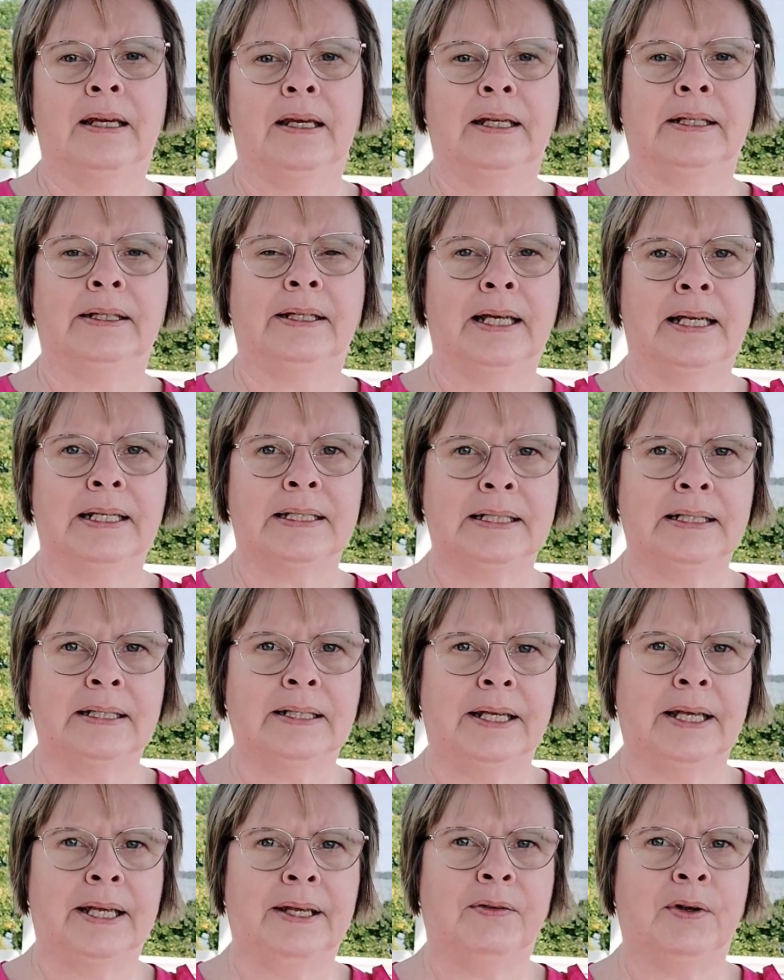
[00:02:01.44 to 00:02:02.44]
it isn't
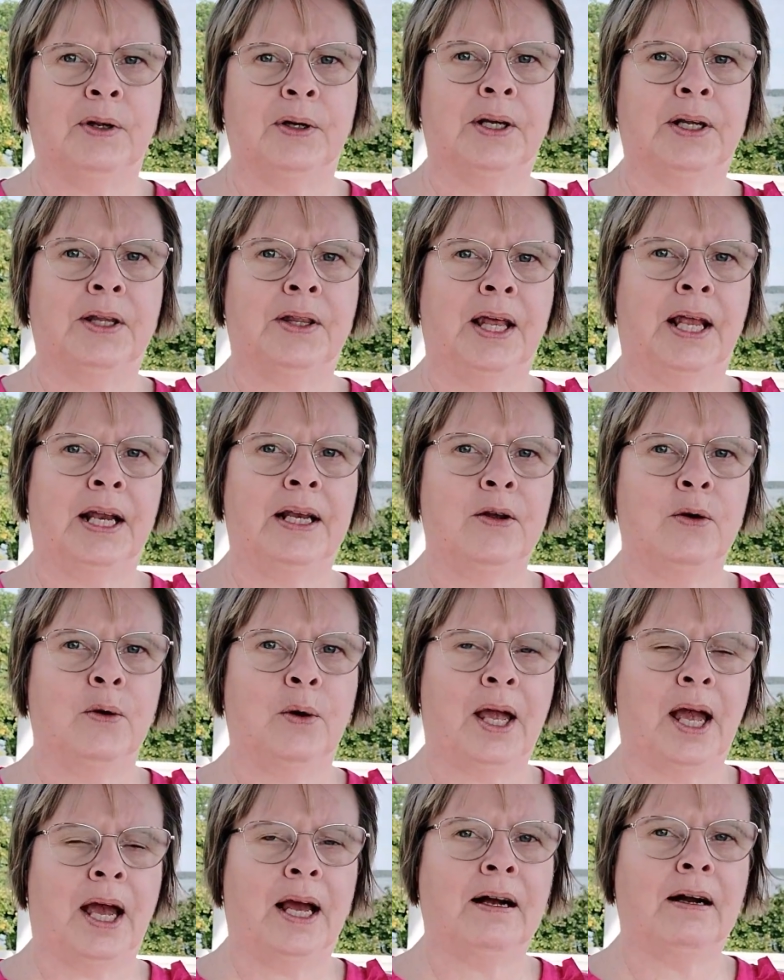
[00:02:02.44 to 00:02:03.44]
even, then you
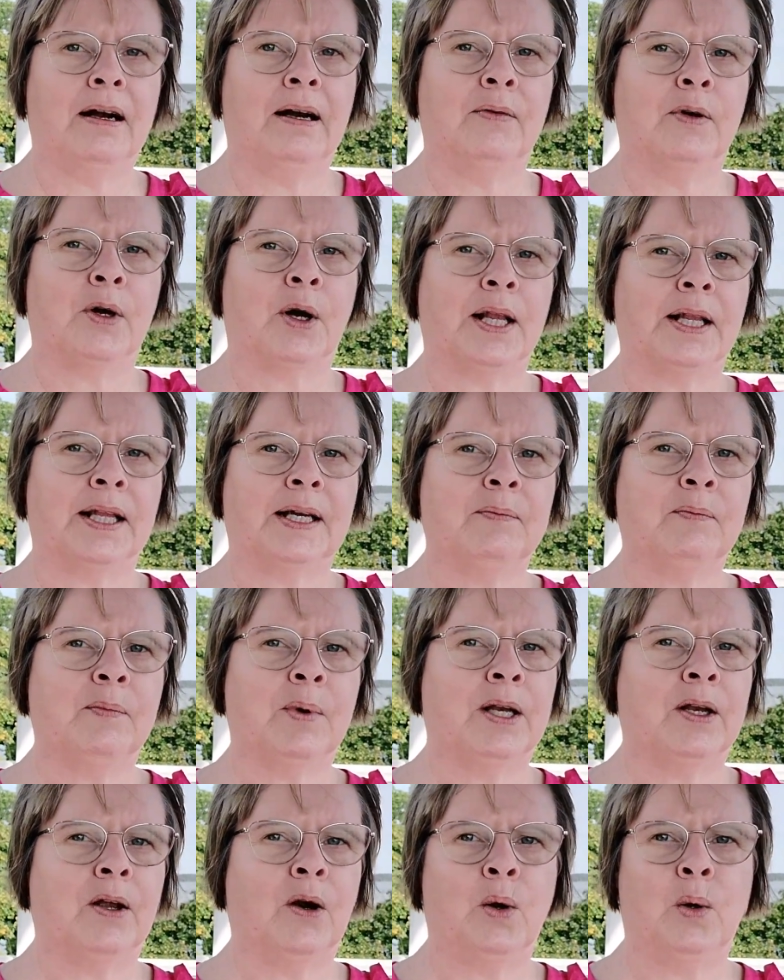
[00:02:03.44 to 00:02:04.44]
can cover it up
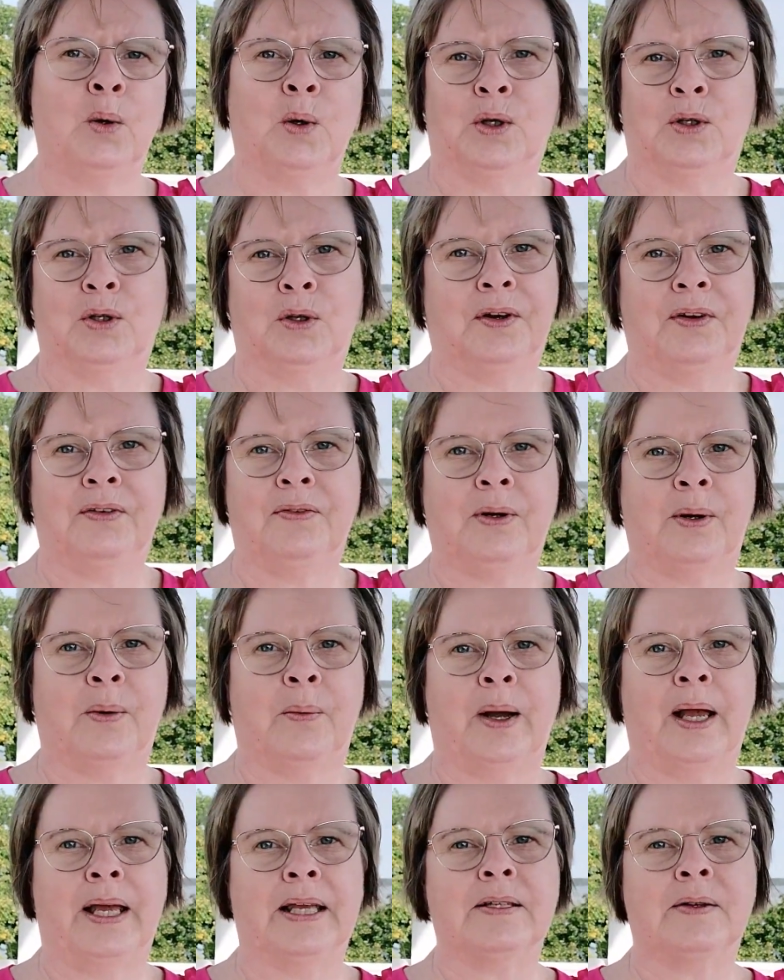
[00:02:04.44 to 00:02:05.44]
in a whole lot of different
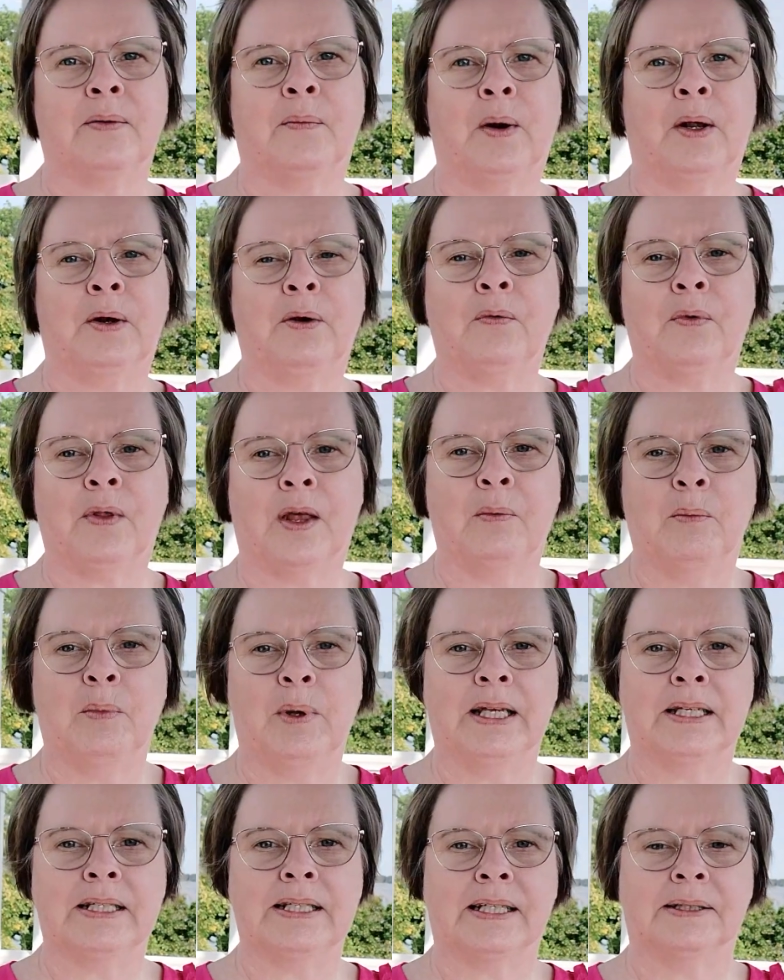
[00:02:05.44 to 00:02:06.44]
ways, and one of them
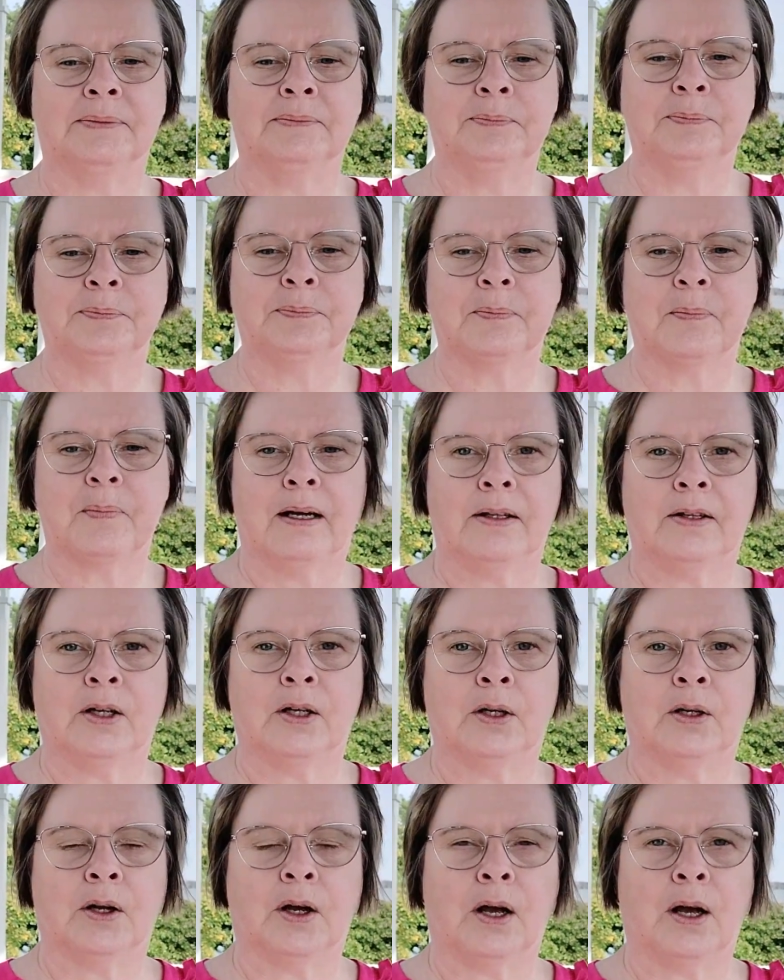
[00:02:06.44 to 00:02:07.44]
is
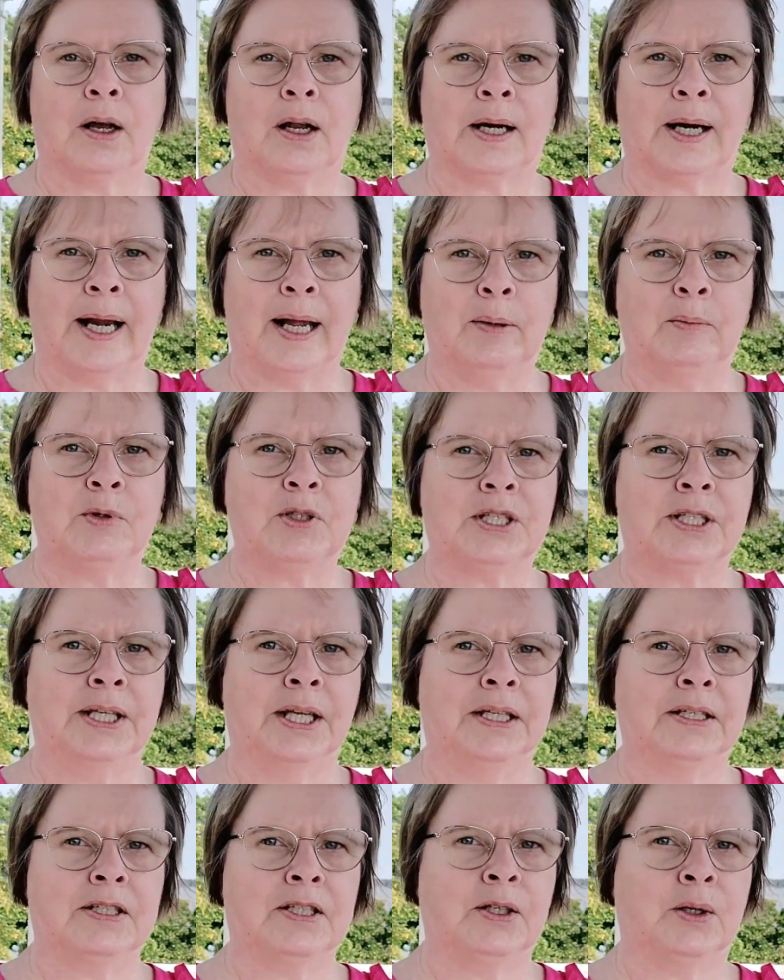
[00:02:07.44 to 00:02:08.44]
the crab
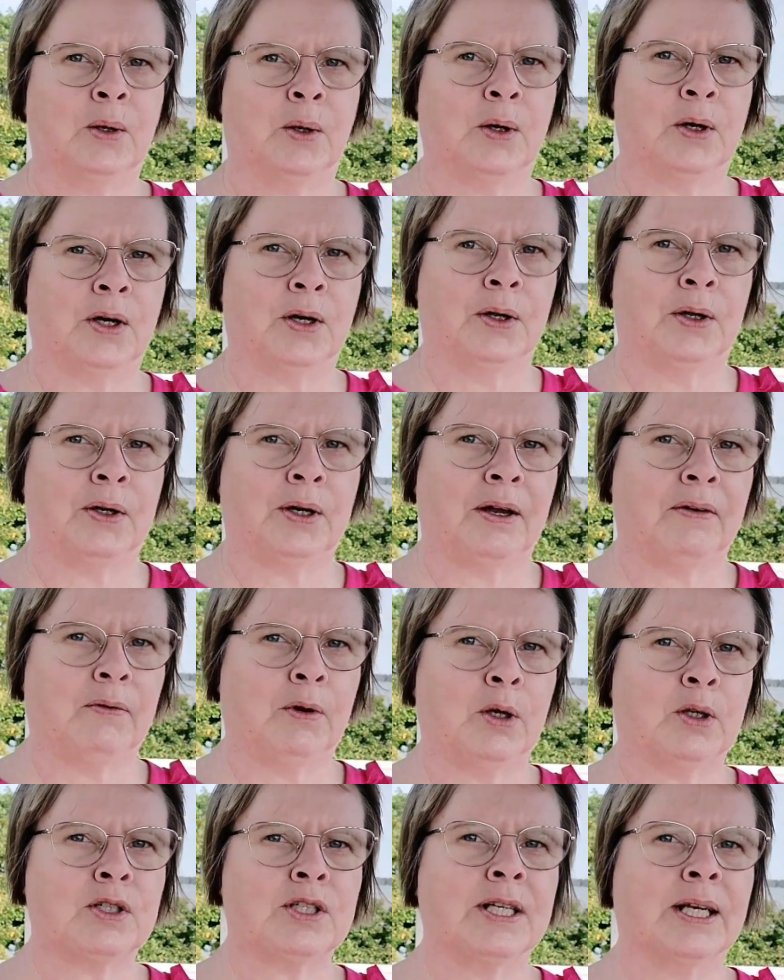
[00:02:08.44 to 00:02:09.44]
stitch or a
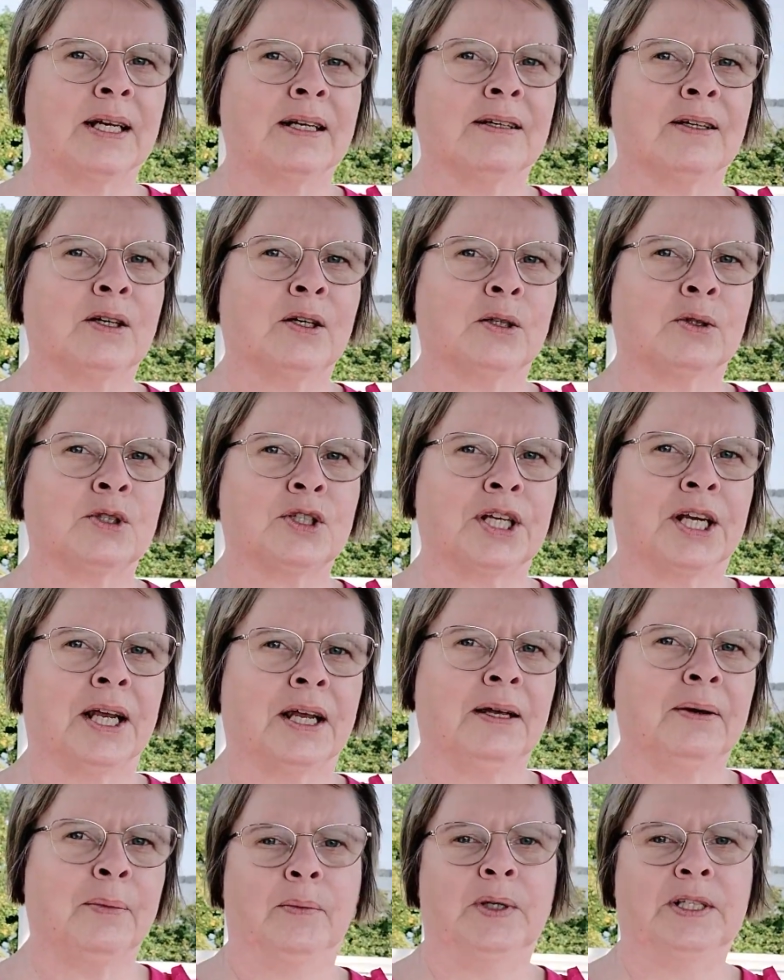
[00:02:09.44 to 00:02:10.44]
reverse single
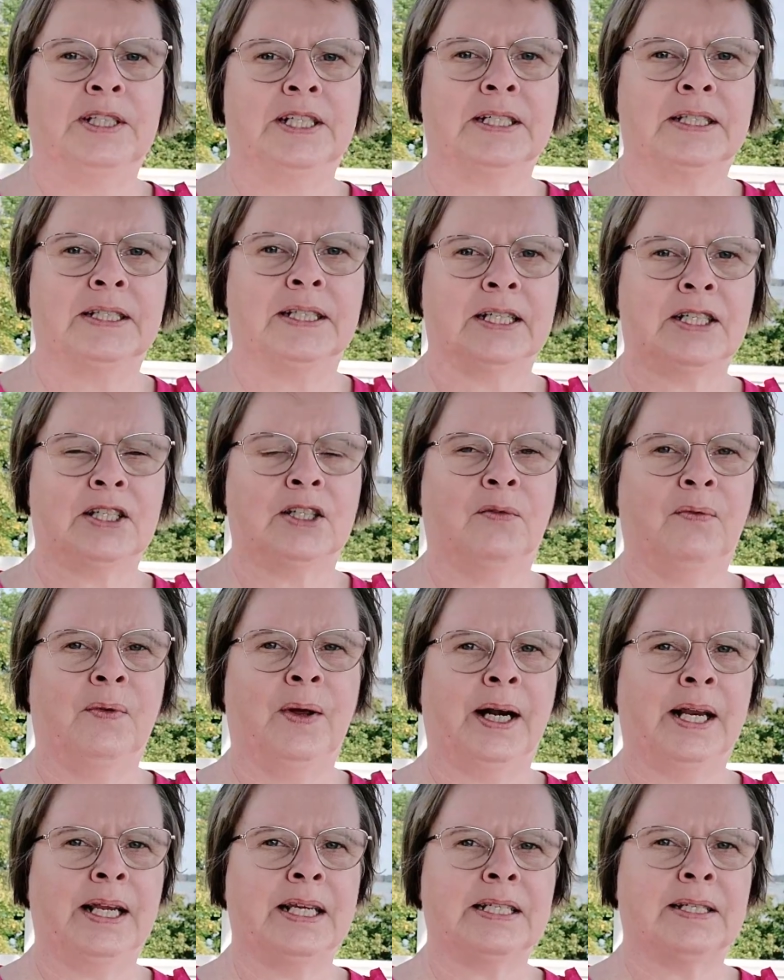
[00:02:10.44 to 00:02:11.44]
crochet, which is just a
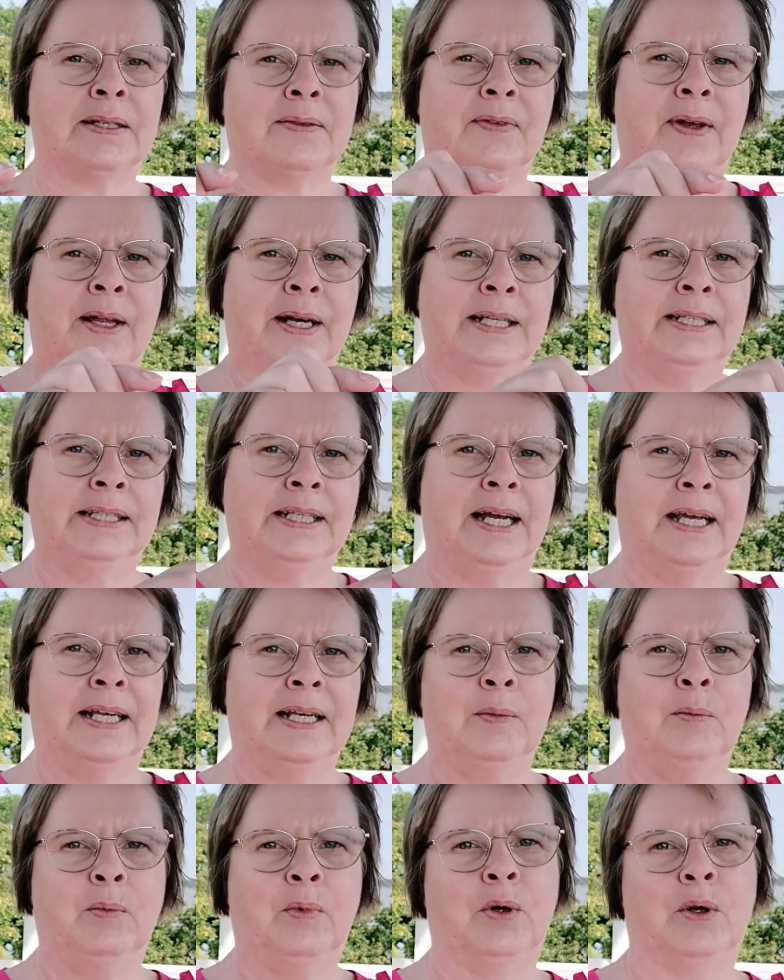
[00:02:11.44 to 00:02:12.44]
very
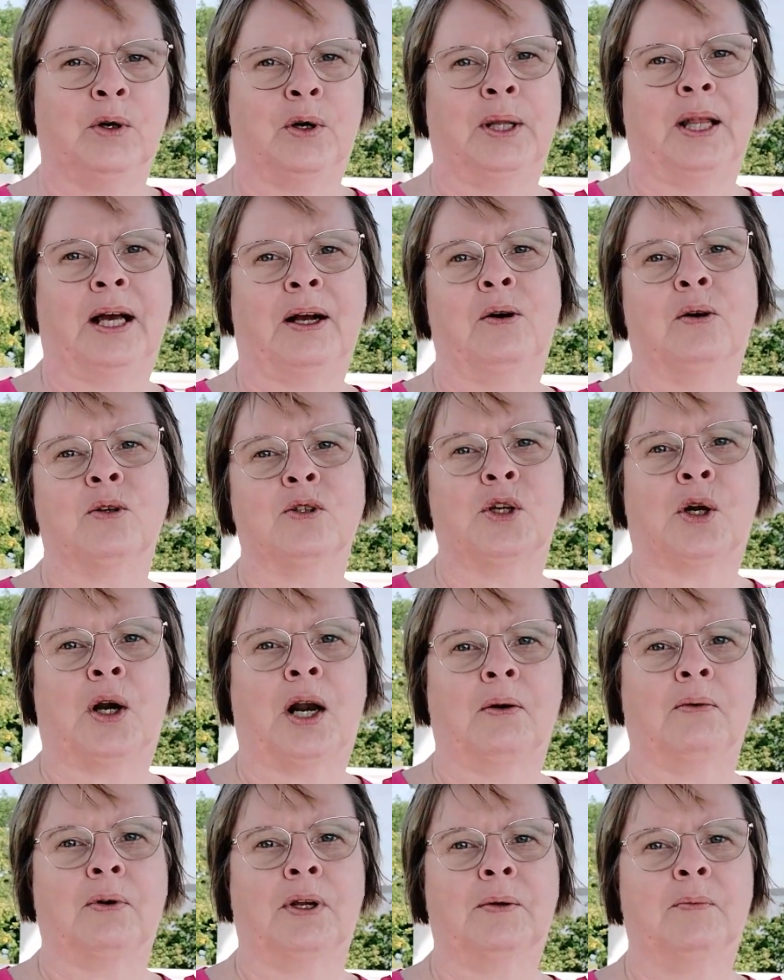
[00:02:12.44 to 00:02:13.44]
tiny border that goes
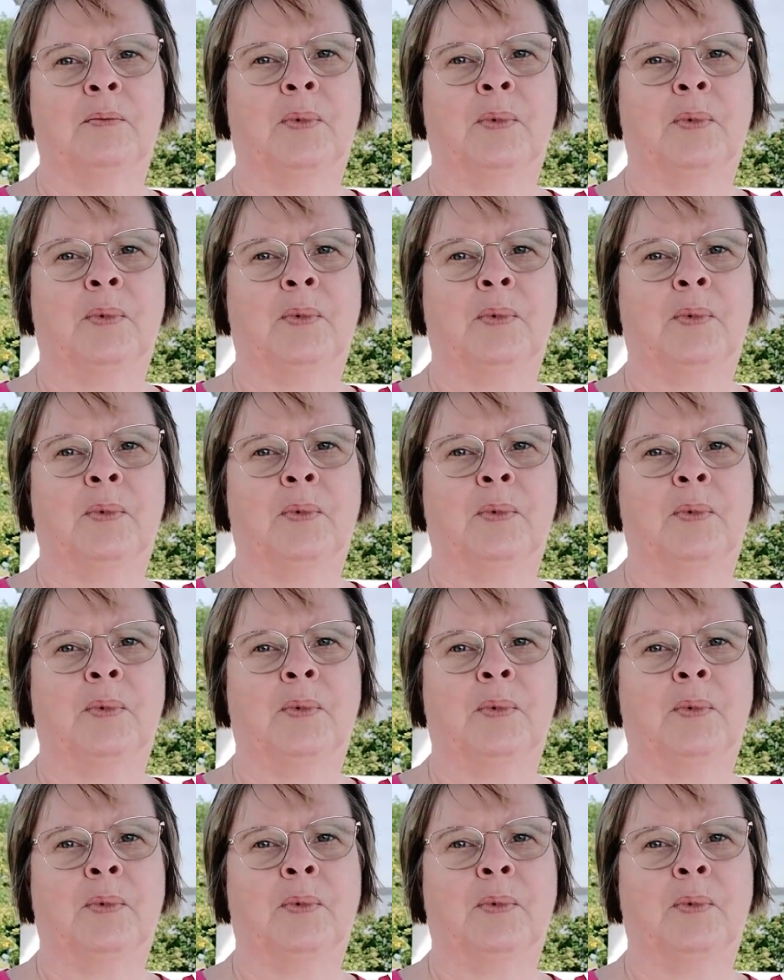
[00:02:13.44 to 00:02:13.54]
around it.